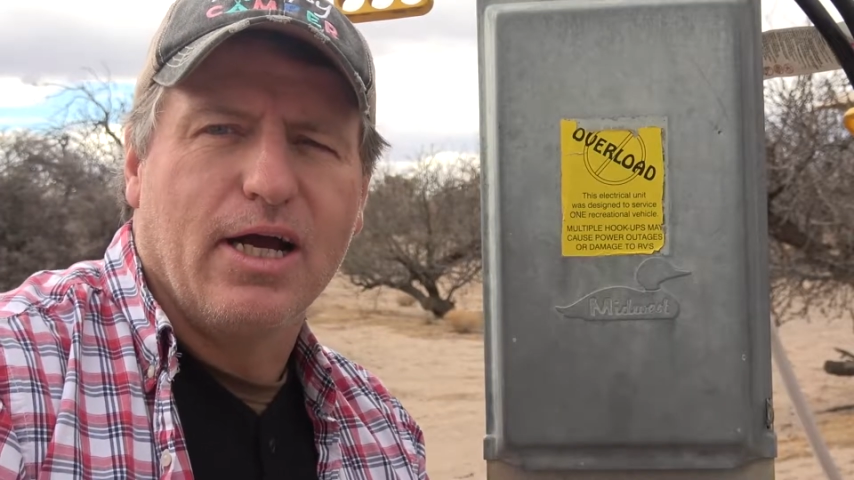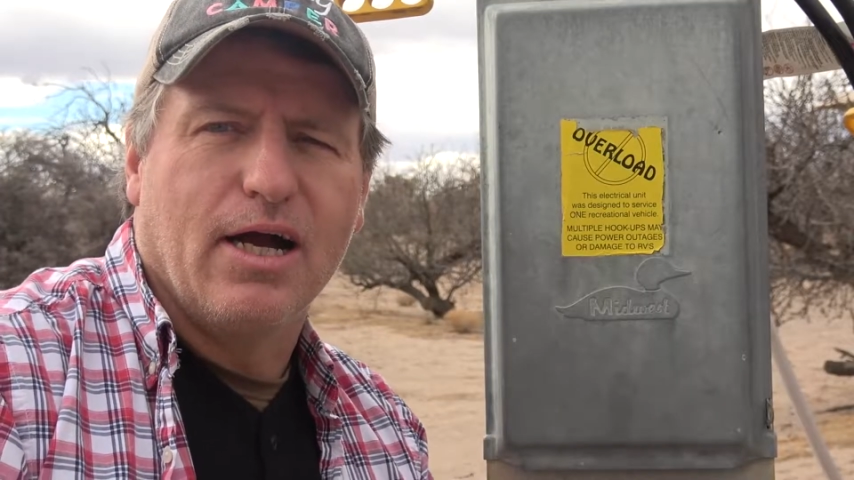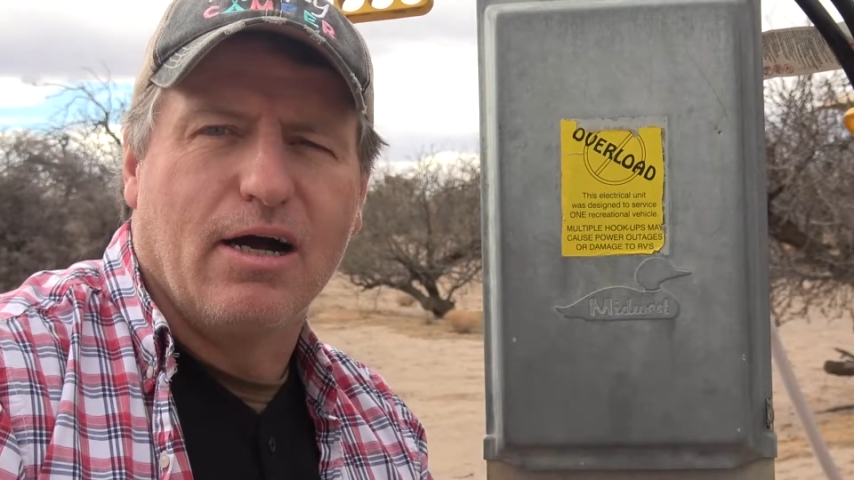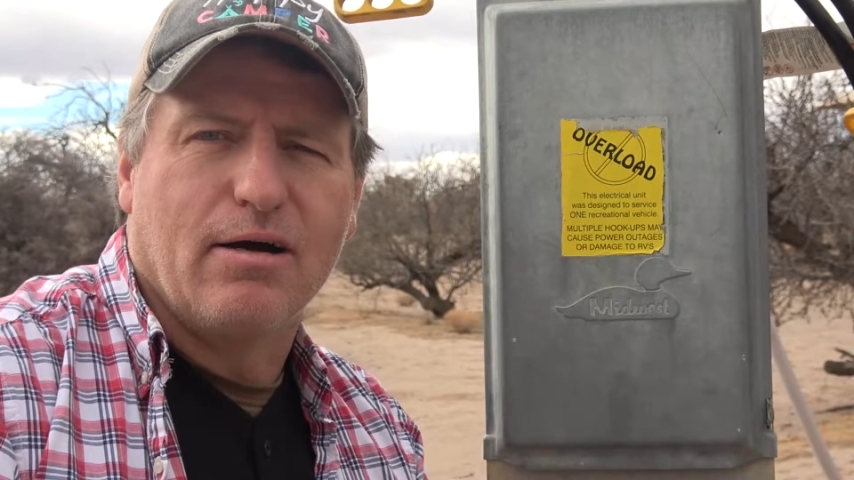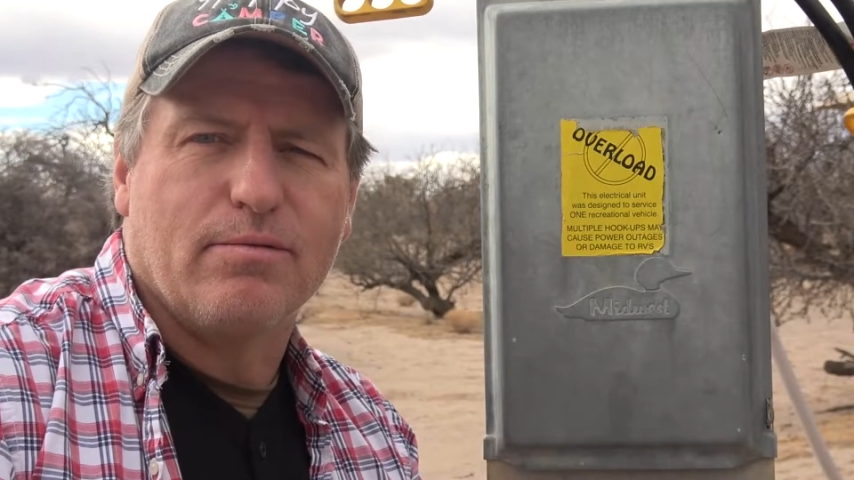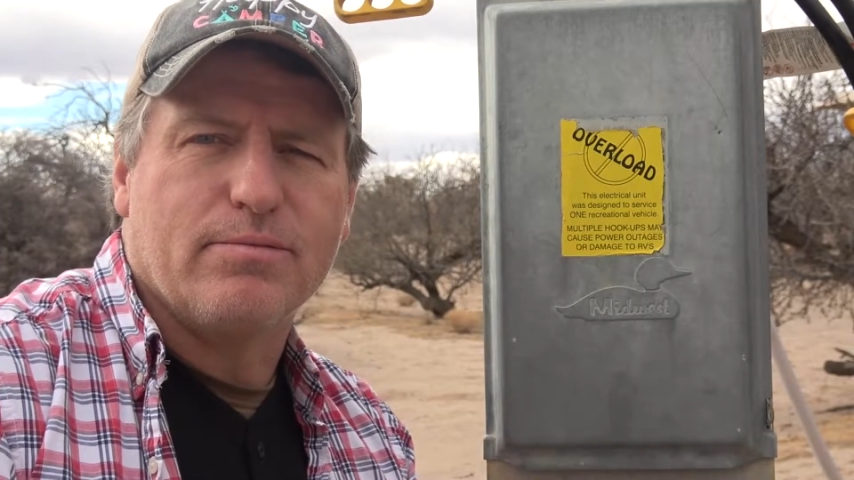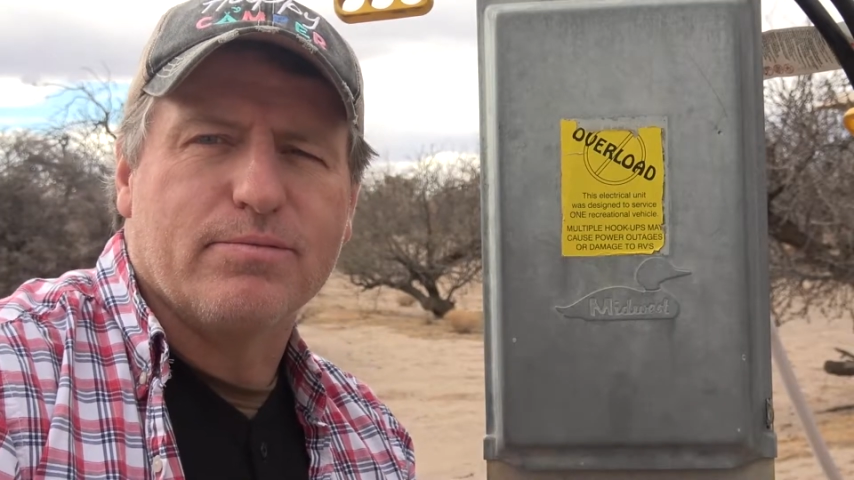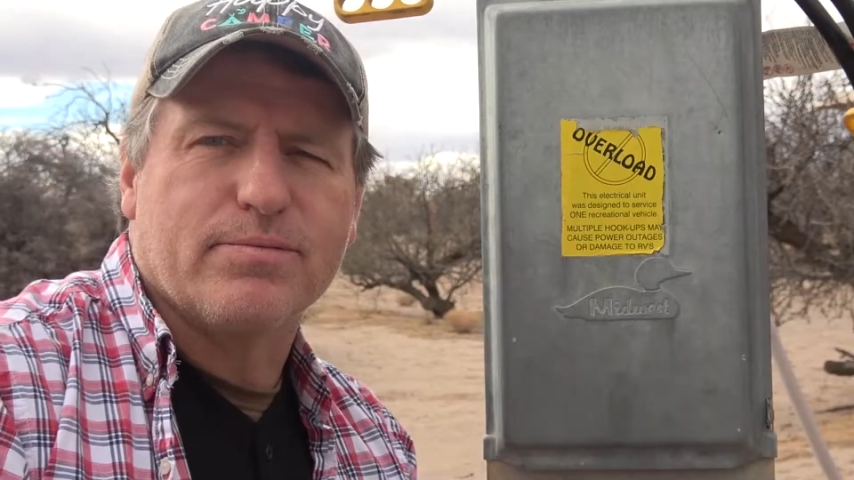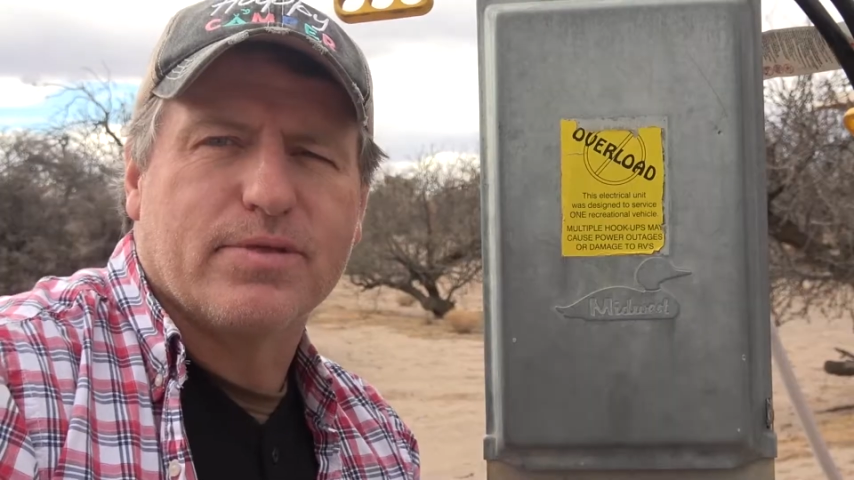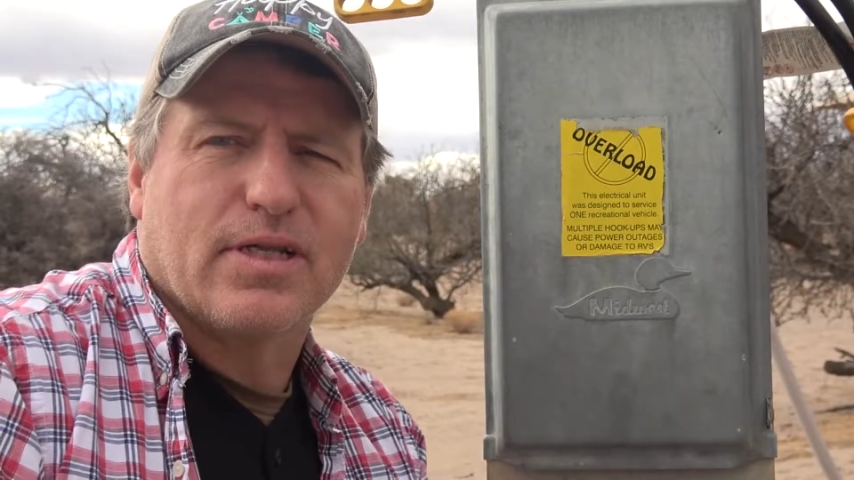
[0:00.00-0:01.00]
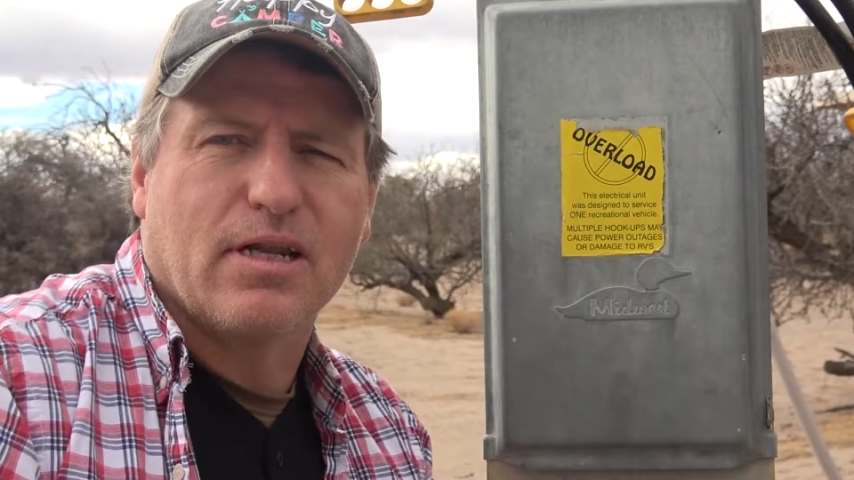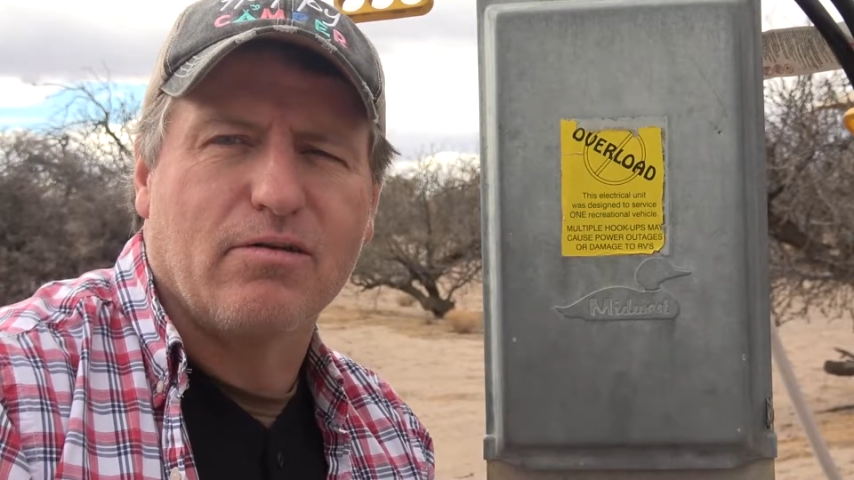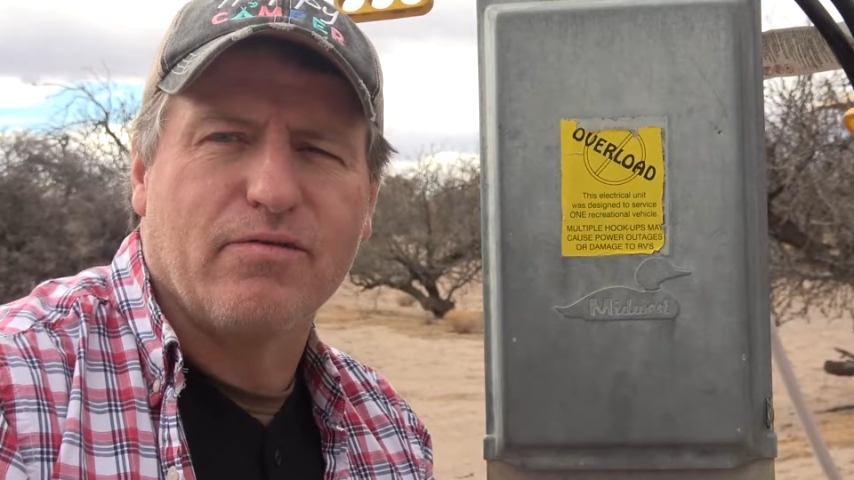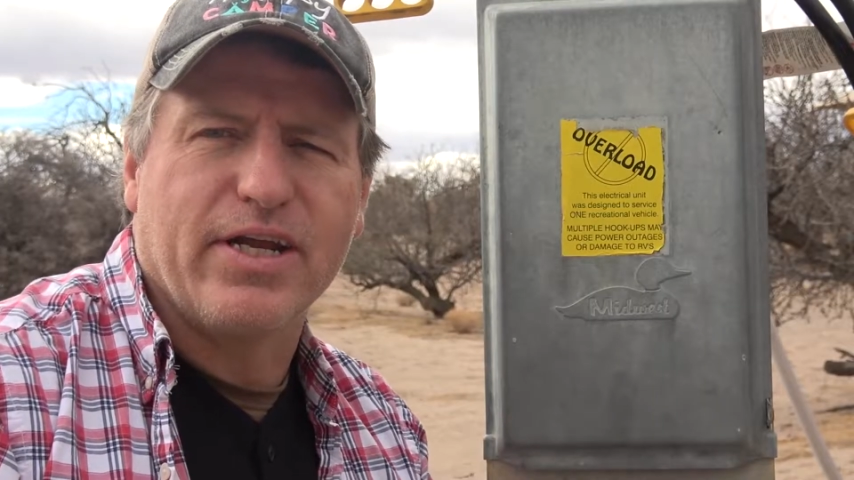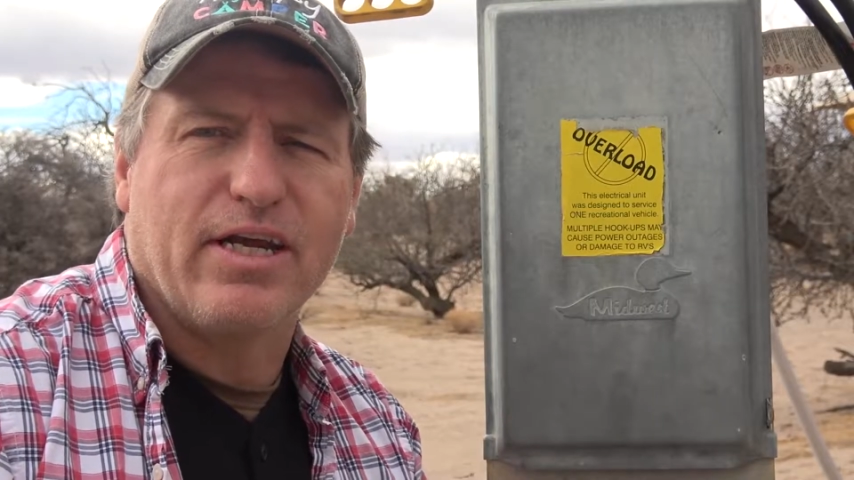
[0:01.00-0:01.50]
little
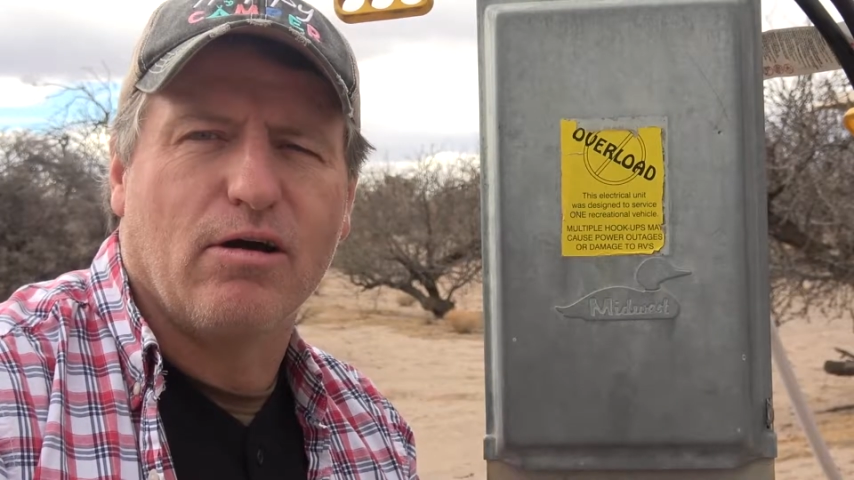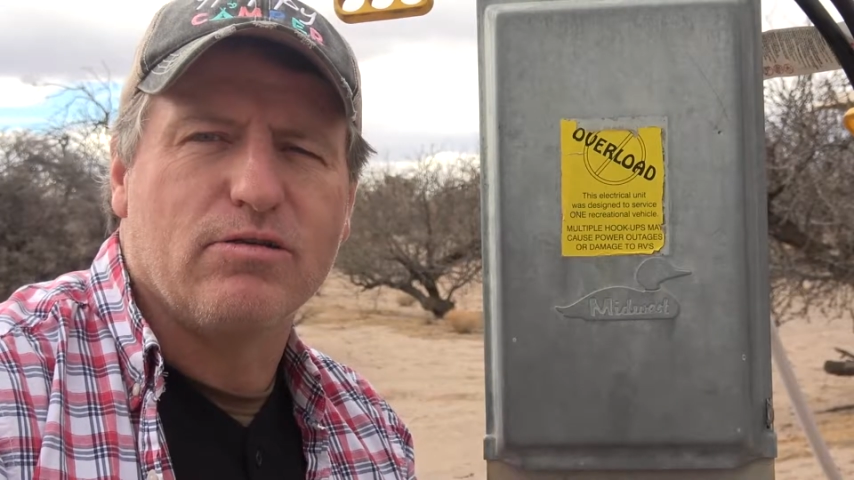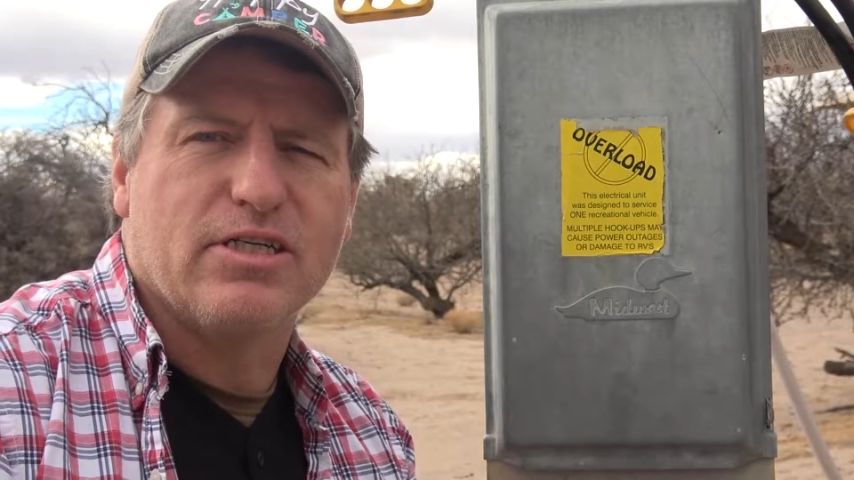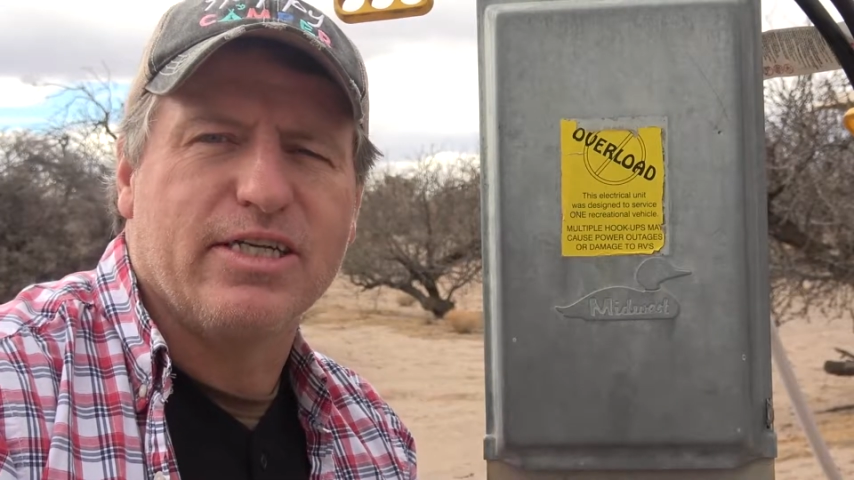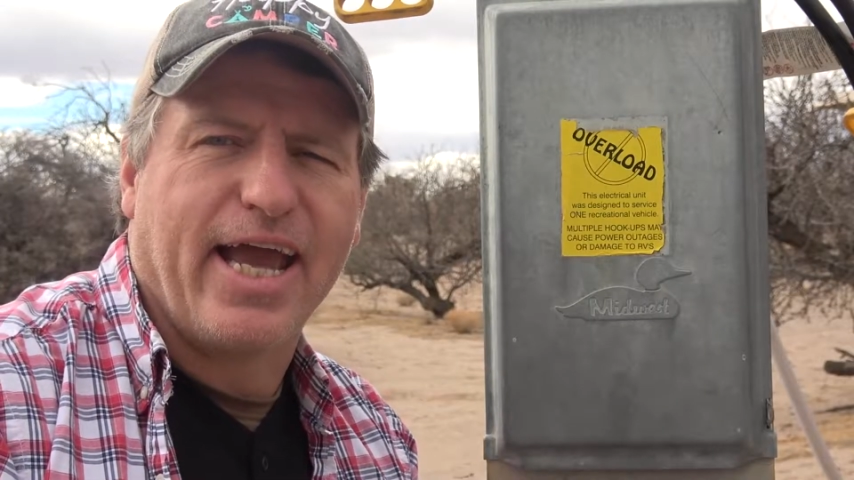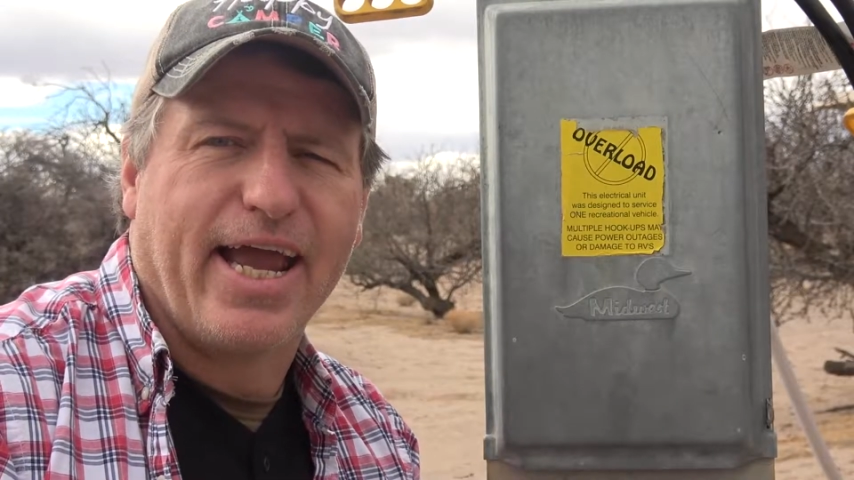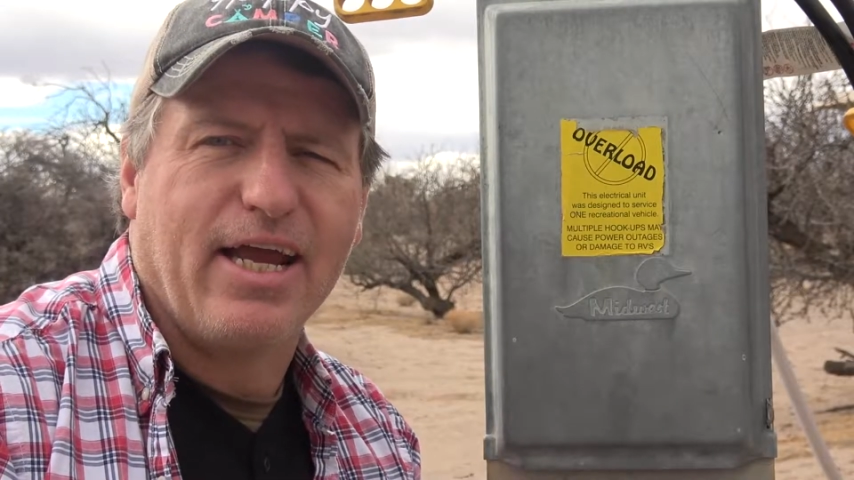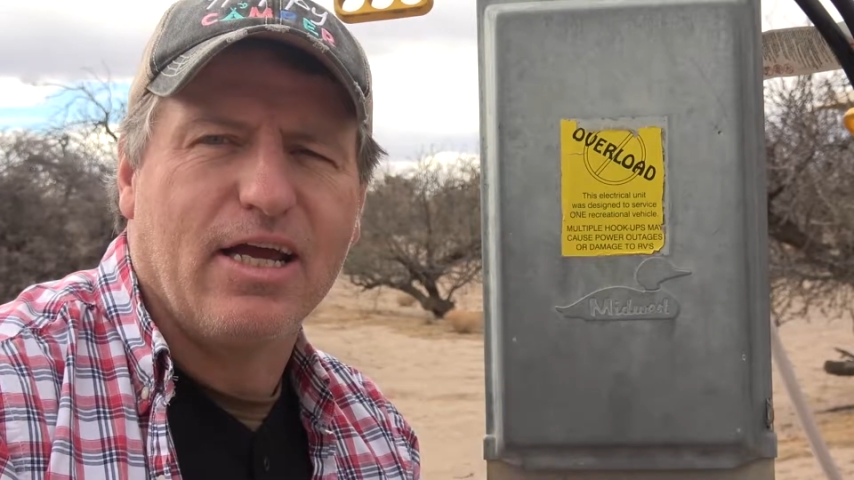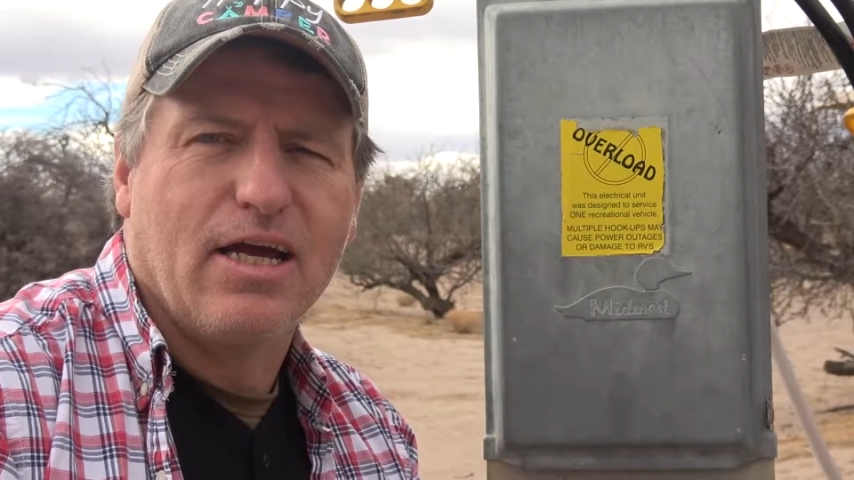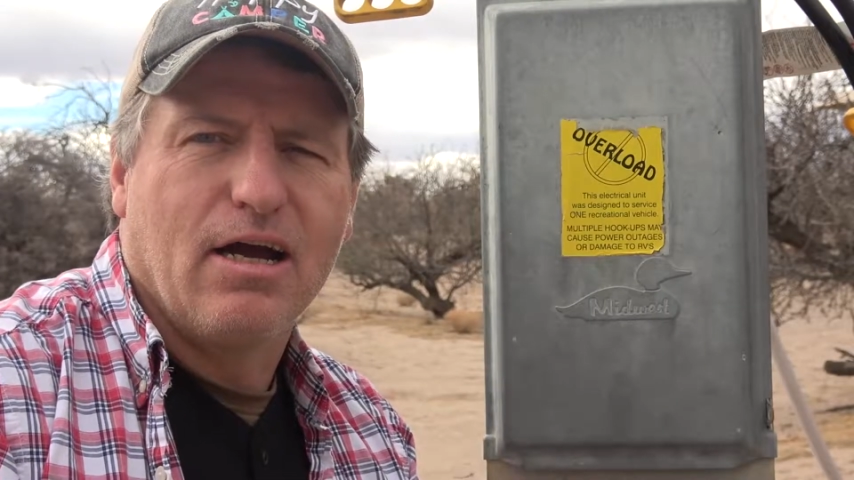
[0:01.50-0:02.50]
video today